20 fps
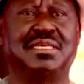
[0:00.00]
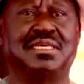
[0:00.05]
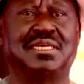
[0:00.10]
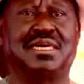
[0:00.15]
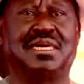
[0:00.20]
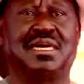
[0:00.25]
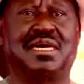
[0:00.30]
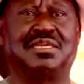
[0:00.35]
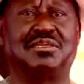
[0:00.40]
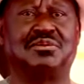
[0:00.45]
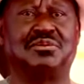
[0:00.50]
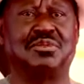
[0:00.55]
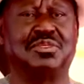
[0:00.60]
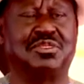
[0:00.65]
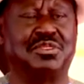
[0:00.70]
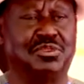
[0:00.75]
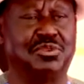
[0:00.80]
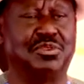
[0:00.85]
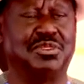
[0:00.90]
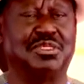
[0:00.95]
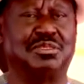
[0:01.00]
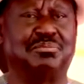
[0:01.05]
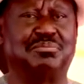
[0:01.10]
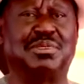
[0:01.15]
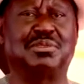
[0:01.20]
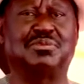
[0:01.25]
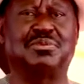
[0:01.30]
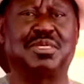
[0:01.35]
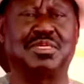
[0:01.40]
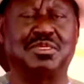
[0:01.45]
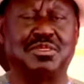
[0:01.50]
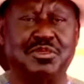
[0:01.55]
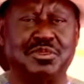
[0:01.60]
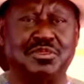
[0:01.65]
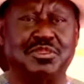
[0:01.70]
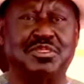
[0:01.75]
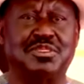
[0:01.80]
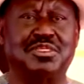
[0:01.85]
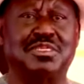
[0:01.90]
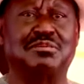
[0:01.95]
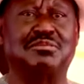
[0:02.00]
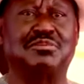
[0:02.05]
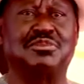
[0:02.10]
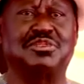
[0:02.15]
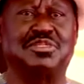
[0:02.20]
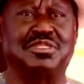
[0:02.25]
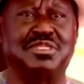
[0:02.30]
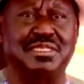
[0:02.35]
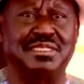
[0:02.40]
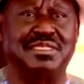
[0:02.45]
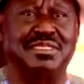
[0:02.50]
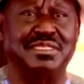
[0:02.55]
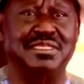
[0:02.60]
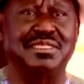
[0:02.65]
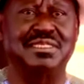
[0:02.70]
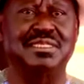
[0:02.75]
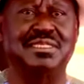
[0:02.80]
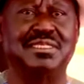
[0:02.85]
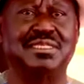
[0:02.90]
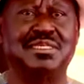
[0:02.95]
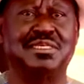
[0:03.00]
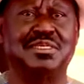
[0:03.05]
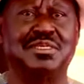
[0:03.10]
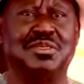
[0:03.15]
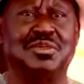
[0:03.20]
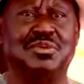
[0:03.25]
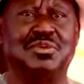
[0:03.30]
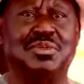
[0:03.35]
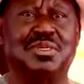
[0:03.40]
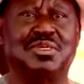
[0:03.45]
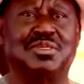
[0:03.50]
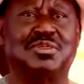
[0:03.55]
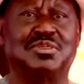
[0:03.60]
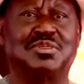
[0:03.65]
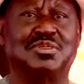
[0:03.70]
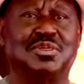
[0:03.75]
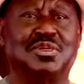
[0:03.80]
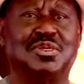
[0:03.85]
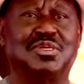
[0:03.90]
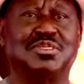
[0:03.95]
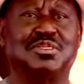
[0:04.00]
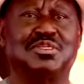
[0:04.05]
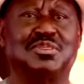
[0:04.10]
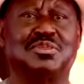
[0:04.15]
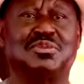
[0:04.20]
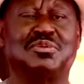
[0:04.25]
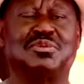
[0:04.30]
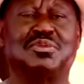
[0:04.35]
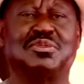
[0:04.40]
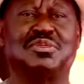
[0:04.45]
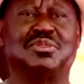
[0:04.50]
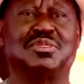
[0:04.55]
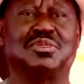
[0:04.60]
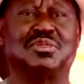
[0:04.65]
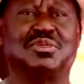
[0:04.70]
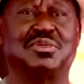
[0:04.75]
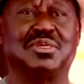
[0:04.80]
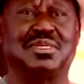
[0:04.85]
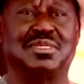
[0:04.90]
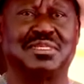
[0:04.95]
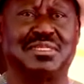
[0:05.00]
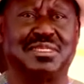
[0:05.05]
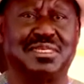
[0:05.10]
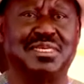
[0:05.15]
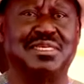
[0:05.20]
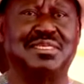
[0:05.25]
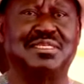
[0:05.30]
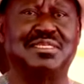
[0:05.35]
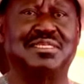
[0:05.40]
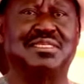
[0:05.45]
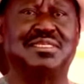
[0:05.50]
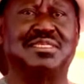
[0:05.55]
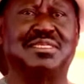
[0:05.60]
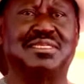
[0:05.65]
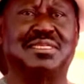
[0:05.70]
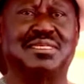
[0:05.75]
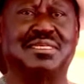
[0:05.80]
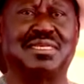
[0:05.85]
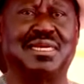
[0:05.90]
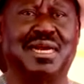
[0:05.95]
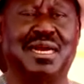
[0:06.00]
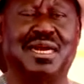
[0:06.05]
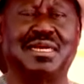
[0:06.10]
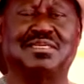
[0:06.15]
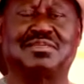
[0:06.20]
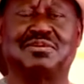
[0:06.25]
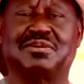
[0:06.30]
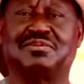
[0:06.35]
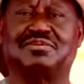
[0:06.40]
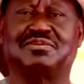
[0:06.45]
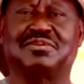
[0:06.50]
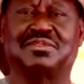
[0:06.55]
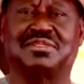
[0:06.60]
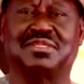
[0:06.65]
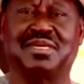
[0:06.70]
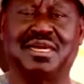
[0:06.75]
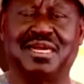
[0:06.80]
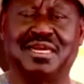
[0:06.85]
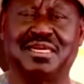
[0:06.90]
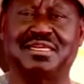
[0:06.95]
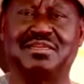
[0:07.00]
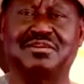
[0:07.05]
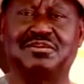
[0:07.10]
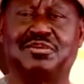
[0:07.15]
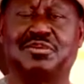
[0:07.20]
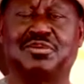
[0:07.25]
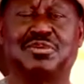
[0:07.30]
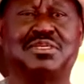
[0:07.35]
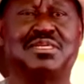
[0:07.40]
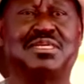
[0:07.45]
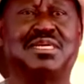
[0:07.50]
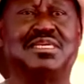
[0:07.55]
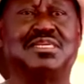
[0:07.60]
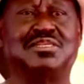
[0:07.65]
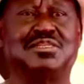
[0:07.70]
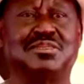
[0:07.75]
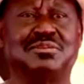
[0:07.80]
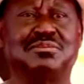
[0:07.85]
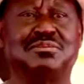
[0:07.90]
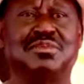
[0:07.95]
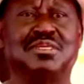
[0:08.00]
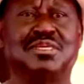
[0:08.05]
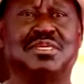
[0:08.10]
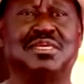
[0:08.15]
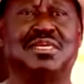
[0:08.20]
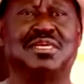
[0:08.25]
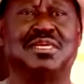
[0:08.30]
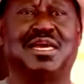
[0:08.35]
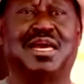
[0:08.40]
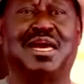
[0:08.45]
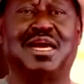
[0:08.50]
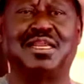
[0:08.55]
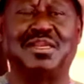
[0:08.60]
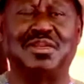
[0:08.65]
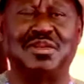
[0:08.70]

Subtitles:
and we'll do it. But we are not demonstrating, we are not going to engage in any act of thuggery or hooliganism, and